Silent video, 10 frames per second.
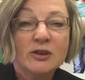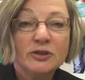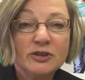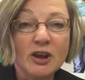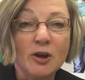
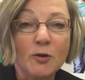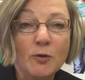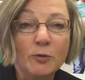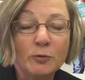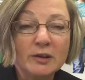
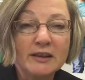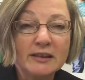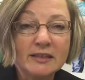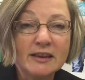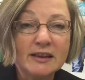So
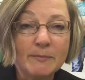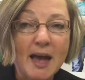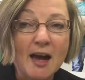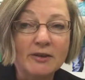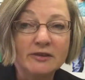really think
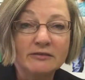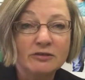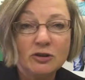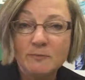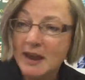about,
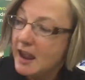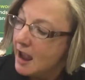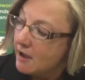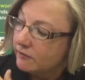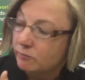you may
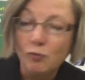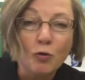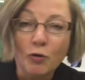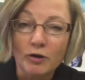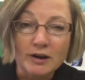have
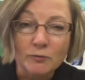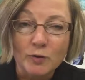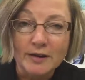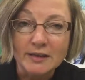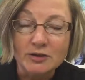more in
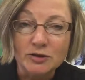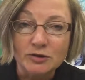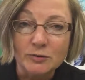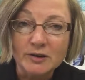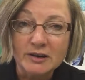one than you
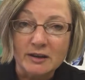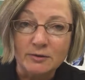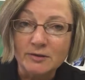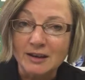do in another.